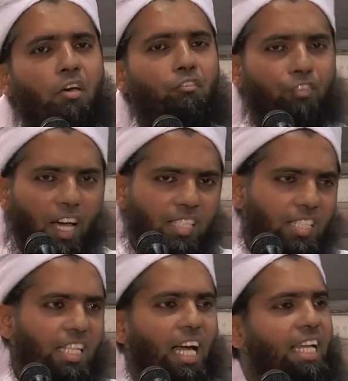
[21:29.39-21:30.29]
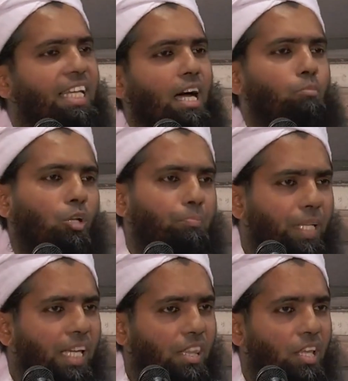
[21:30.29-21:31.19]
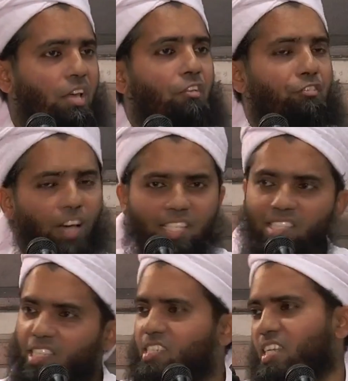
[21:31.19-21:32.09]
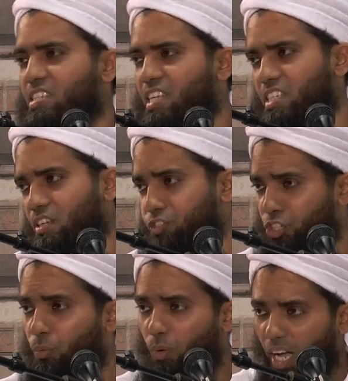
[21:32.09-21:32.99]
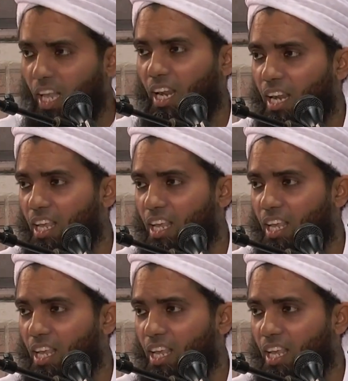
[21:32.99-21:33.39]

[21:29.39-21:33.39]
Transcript: fasting Ayyamul Bid, fasting 6 days of Shawwal.